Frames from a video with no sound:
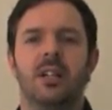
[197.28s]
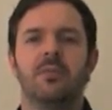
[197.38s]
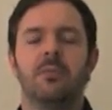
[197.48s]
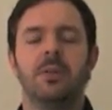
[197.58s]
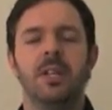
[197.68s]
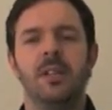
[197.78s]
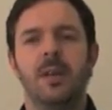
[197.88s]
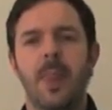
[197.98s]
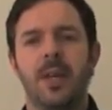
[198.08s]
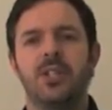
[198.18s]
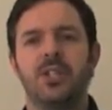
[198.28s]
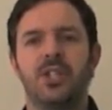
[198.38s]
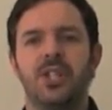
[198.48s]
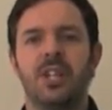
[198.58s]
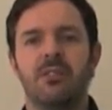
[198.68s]
and me just
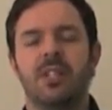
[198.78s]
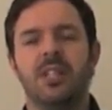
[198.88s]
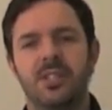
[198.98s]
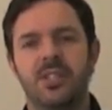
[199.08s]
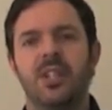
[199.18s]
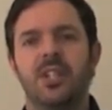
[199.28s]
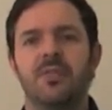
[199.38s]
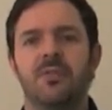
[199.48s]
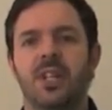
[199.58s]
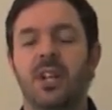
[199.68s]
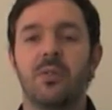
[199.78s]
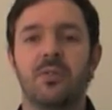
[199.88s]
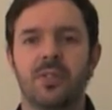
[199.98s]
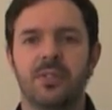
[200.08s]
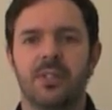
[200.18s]
generically searching for
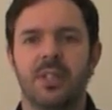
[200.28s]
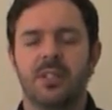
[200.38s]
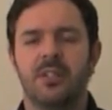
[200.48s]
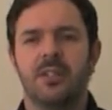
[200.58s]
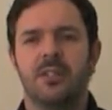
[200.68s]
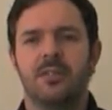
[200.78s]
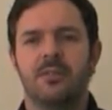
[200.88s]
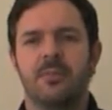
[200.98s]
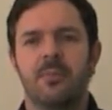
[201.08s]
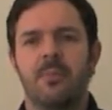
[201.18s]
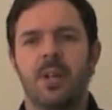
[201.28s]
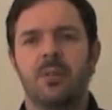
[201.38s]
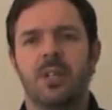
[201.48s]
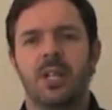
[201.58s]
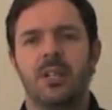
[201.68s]
golfers.
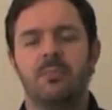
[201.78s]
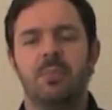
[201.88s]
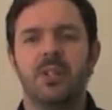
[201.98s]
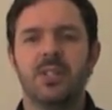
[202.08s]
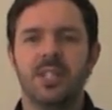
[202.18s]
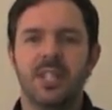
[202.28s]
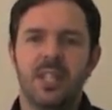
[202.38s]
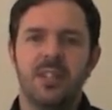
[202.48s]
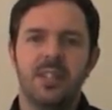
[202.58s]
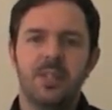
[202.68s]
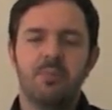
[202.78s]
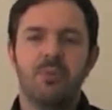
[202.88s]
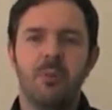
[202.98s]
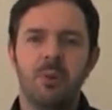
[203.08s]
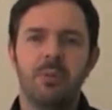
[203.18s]
Okay, because there's
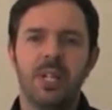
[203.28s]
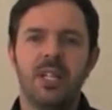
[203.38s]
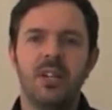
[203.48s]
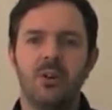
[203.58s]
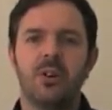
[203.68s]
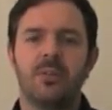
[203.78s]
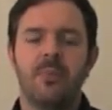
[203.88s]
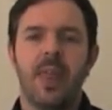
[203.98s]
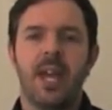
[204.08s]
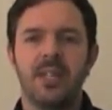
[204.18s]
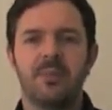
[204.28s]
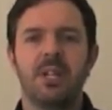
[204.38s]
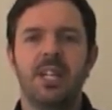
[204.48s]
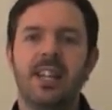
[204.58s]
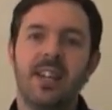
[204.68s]
probably not as
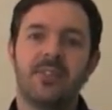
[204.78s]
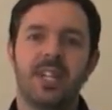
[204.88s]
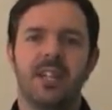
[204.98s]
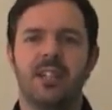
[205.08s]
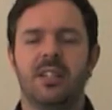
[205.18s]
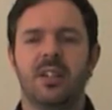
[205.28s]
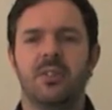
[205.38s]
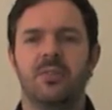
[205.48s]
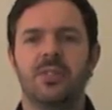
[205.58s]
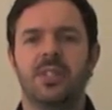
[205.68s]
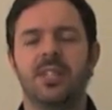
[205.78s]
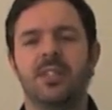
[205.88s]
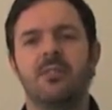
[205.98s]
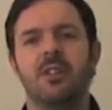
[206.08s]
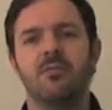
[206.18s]
many left-handed golfers as
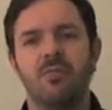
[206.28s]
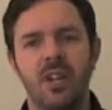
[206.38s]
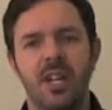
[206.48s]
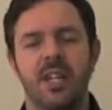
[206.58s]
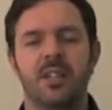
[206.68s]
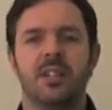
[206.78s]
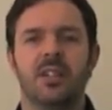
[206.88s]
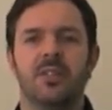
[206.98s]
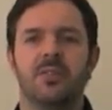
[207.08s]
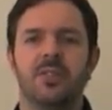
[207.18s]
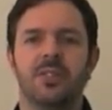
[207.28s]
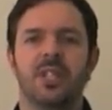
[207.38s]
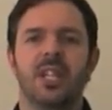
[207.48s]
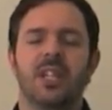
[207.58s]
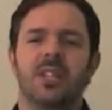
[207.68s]
there are right-handed golfers.
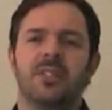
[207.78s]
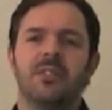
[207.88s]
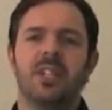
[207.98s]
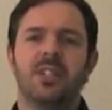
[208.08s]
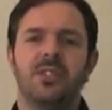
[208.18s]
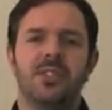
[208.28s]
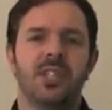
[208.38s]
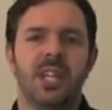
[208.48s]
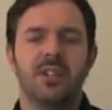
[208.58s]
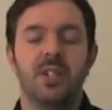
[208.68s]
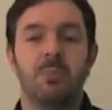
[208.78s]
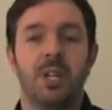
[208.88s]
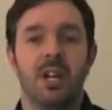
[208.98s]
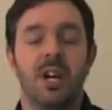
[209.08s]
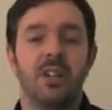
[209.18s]
So let's just say I
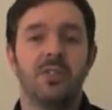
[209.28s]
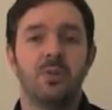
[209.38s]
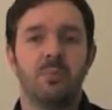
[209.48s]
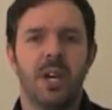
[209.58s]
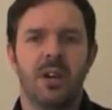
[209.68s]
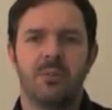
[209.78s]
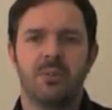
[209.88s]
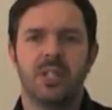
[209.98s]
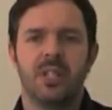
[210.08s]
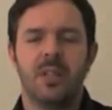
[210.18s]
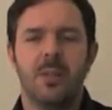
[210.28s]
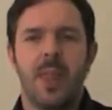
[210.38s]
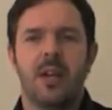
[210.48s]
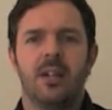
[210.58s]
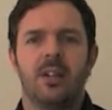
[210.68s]
spend a £100
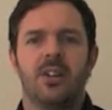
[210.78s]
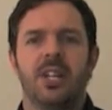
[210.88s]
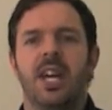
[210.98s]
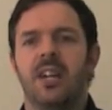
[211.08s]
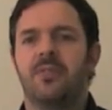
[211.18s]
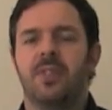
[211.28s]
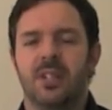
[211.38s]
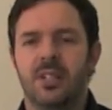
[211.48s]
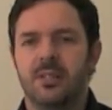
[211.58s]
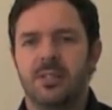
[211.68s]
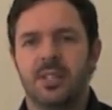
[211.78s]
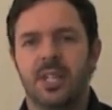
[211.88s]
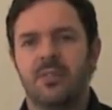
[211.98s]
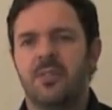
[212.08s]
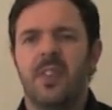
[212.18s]
uh, on an advert,
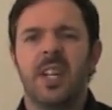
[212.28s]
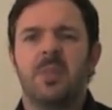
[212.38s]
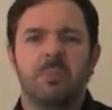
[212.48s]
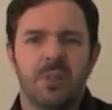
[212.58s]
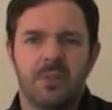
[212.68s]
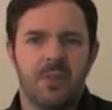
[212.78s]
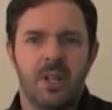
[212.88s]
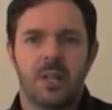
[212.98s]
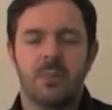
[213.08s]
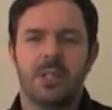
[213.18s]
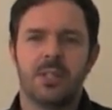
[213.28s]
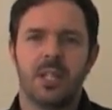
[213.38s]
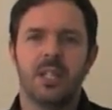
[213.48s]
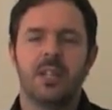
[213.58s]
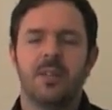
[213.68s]
say on Facebook for argument's
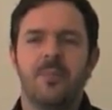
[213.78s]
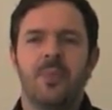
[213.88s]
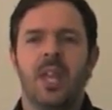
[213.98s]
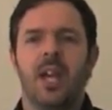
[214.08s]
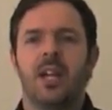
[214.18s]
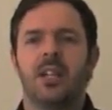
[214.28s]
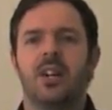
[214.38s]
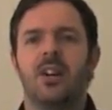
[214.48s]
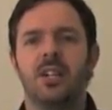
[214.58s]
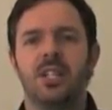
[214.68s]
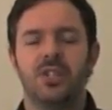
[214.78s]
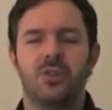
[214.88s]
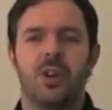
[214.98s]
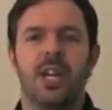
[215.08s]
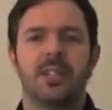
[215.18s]
sake, and I
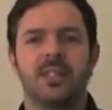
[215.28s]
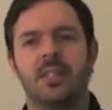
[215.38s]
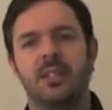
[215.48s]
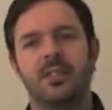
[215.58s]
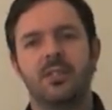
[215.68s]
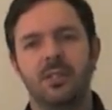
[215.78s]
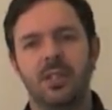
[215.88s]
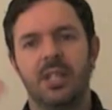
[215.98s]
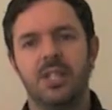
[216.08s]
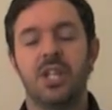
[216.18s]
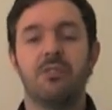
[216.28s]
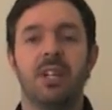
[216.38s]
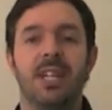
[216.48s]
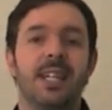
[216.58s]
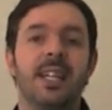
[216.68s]
attract and
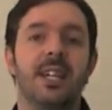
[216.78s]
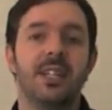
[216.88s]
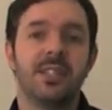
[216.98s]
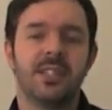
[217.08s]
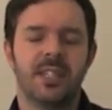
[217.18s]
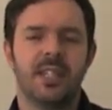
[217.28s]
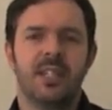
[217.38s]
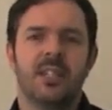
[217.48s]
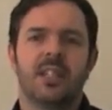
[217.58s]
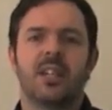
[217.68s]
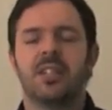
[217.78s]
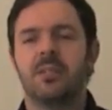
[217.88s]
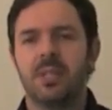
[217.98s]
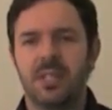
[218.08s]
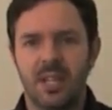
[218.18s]
generate a list a
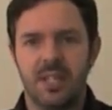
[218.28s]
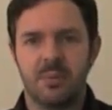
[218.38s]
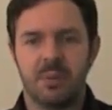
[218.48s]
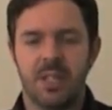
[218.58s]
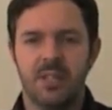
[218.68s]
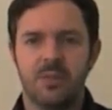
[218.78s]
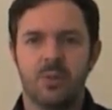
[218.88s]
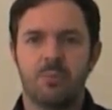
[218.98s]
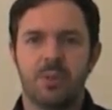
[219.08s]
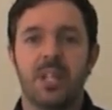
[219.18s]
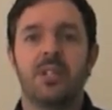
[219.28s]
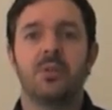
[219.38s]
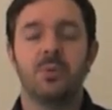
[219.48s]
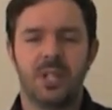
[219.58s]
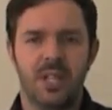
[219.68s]
customer database or
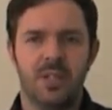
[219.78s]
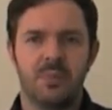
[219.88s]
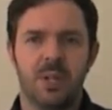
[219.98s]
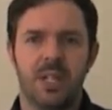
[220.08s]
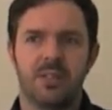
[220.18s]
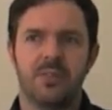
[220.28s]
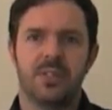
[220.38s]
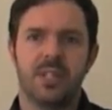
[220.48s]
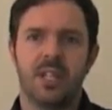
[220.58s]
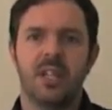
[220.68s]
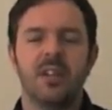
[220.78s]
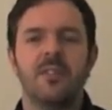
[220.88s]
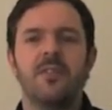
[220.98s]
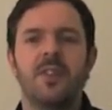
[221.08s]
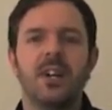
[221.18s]
potential database of say
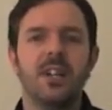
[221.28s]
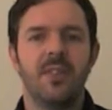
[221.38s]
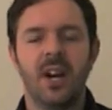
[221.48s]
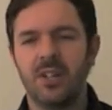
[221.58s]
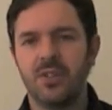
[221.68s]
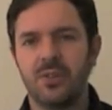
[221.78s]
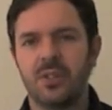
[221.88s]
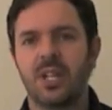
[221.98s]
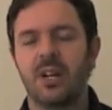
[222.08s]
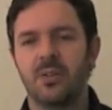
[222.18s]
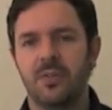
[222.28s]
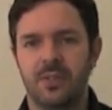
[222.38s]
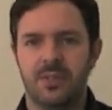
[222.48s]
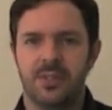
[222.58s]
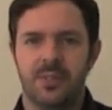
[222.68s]
500
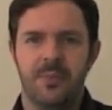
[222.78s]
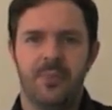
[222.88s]
golfers.